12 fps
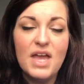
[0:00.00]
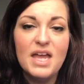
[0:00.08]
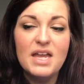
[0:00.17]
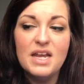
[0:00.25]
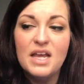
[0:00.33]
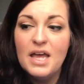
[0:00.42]

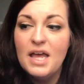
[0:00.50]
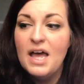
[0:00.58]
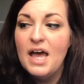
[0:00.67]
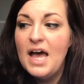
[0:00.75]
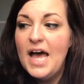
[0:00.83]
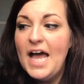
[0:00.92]
and
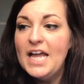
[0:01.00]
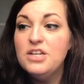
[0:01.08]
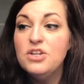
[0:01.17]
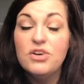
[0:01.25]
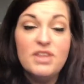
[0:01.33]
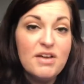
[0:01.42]
I
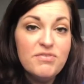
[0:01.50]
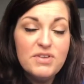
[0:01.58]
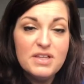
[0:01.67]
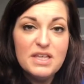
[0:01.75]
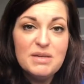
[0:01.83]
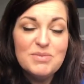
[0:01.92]
know that
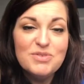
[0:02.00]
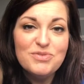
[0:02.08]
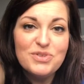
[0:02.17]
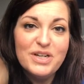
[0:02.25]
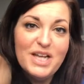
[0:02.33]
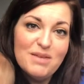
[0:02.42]
feeling.
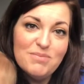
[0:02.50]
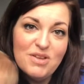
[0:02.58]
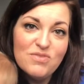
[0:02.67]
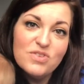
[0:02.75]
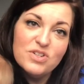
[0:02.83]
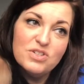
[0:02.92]
Before I had my
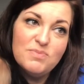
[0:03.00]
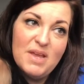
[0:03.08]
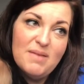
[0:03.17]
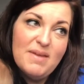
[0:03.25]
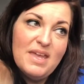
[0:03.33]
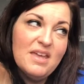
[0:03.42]
first
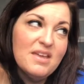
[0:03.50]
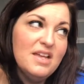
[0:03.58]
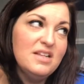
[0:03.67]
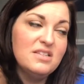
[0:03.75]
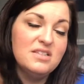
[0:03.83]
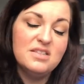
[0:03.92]
baby,
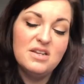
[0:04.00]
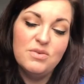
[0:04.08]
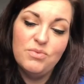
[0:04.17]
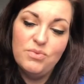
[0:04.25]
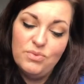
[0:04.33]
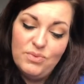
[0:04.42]

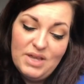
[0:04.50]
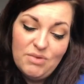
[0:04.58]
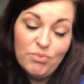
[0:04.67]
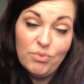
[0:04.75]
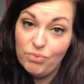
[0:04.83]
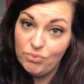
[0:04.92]
it, we
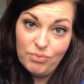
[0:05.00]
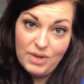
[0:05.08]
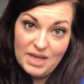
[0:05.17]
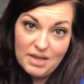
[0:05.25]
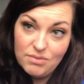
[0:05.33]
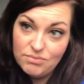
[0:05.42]

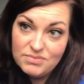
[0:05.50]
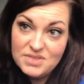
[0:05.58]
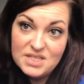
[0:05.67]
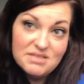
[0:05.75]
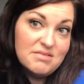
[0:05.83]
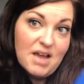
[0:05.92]
we
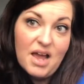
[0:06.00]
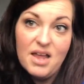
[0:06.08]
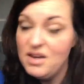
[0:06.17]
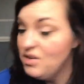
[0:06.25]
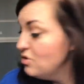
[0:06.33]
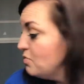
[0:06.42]
did
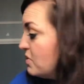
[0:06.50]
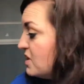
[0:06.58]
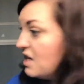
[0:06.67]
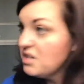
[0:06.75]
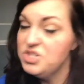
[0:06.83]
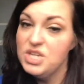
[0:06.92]
not use
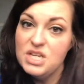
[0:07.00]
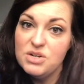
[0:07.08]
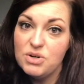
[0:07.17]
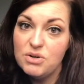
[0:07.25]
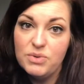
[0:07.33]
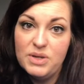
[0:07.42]
protection,
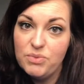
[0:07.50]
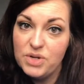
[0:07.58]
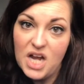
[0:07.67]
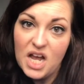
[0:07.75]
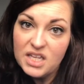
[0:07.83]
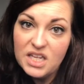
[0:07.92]
or we were
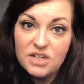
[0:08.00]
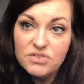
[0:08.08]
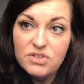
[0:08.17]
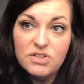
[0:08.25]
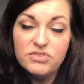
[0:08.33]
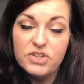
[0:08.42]
not
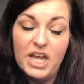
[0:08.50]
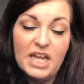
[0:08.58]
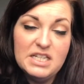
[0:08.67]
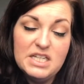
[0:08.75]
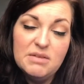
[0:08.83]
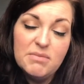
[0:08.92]
careful for
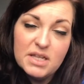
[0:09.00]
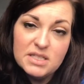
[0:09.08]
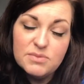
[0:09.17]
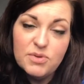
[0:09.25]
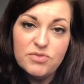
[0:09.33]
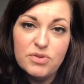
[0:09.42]
eighteen
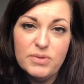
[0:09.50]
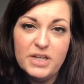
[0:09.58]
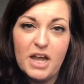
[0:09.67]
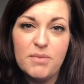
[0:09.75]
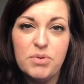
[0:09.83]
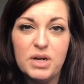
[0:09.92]
months before we
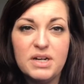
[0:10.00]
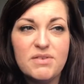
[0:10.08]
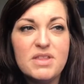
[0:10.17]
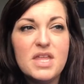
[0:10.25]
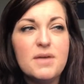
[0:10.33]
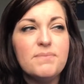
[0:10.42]
got pregnant
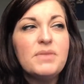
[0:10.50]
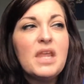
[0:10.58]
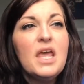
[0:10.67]
with him.